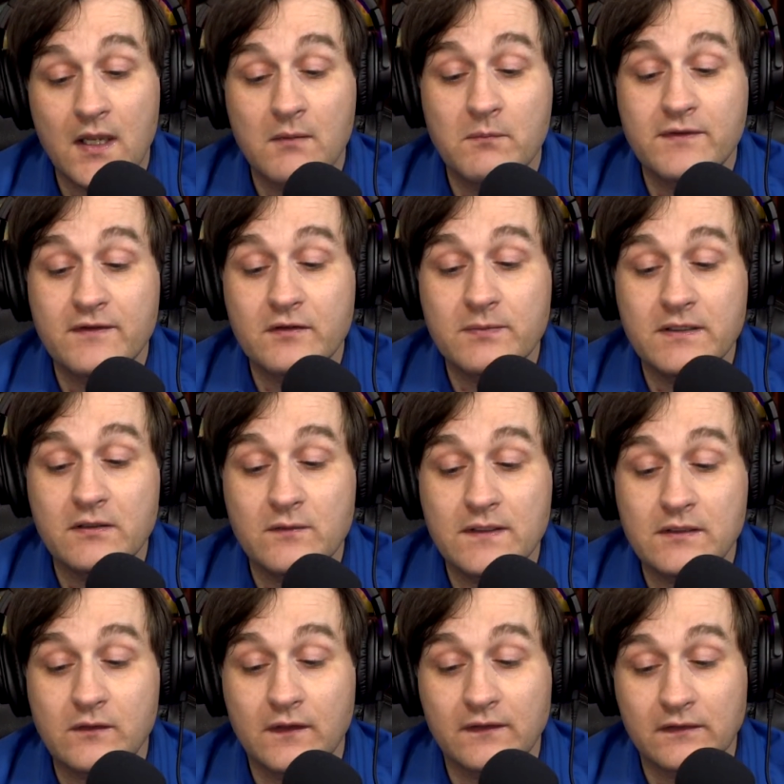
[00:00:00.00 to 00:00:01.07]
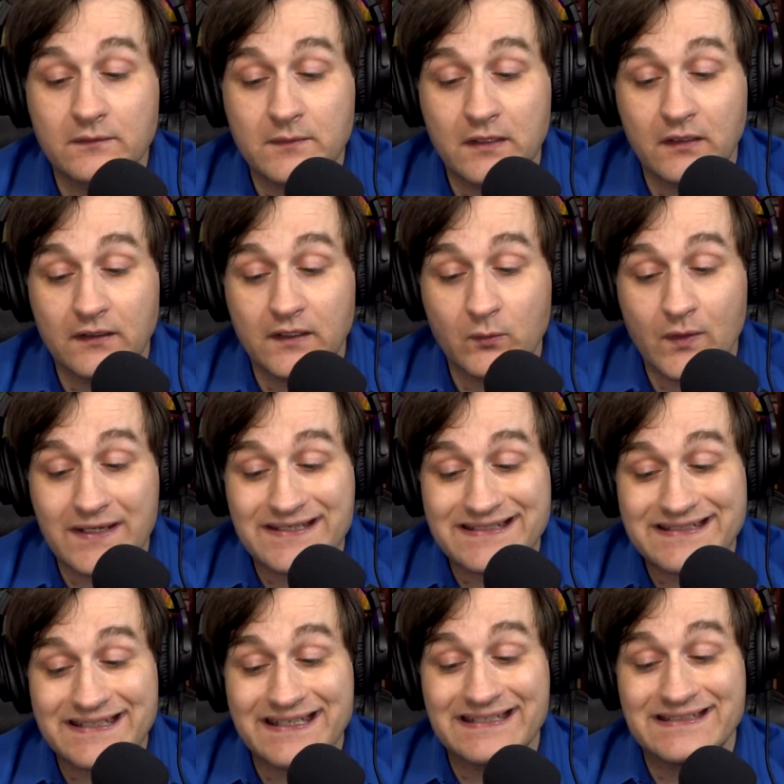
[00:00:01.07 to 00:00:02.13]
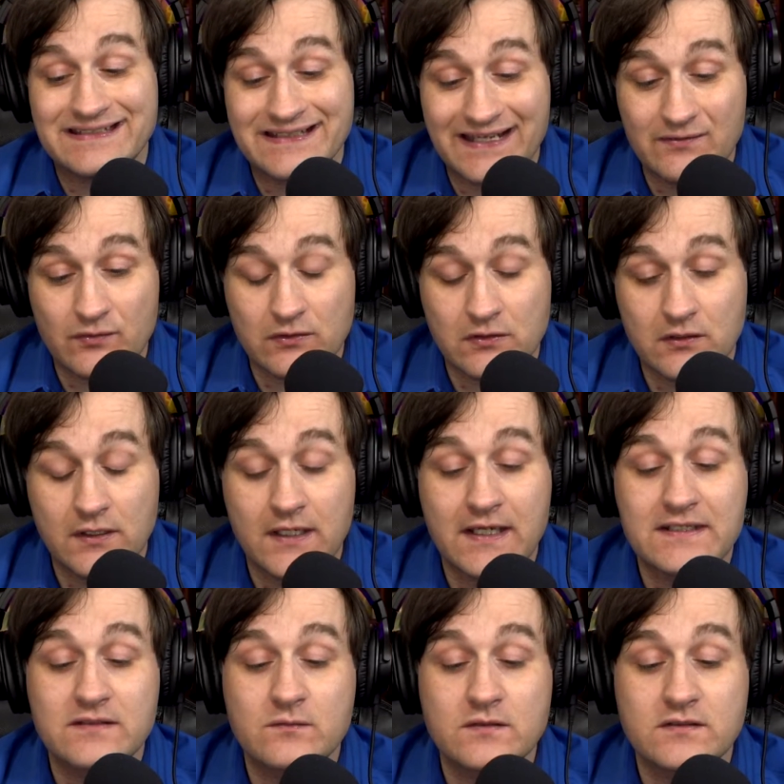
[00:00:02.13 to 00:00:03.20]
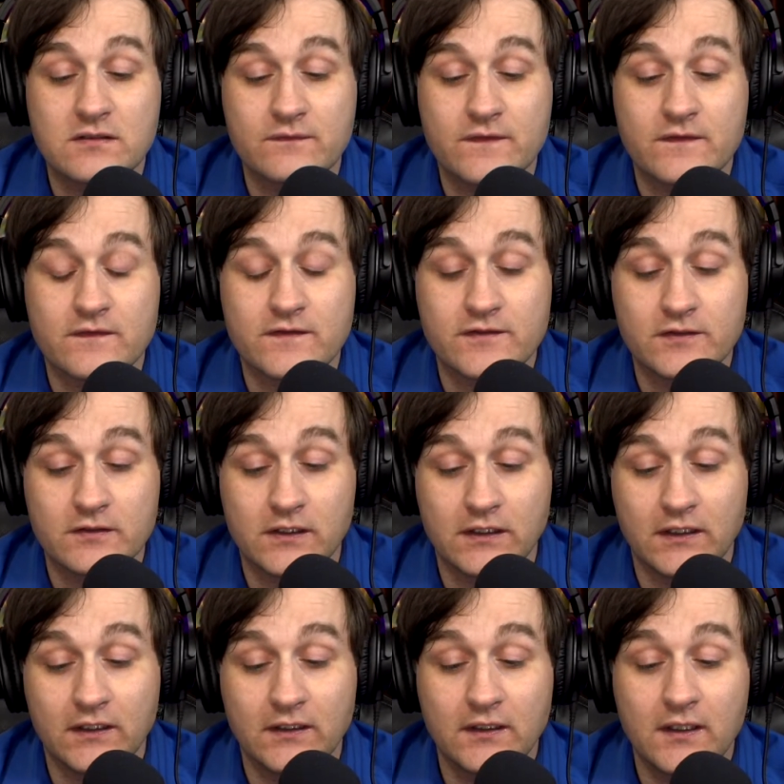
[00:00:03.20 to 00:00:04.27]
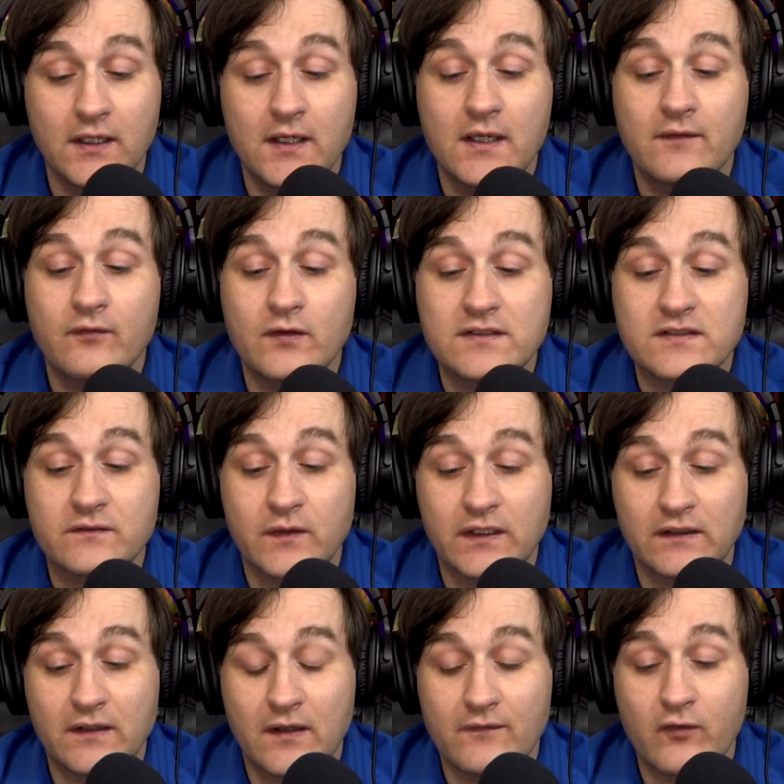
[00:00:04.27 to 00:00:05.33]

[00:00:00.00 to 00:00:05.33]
But there would be no increase in American wages in general as a result of the duty, for as we